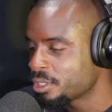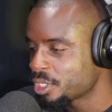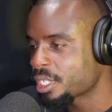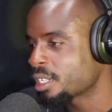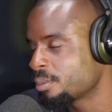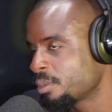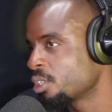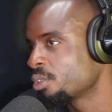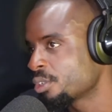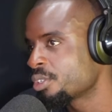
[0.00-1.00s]
just like a, a
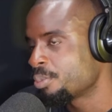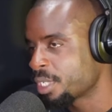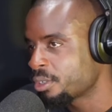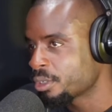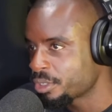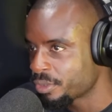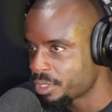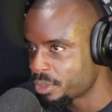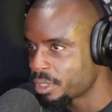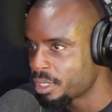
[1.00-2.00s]
gross big grocery
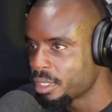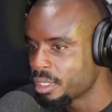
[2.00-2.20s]
store,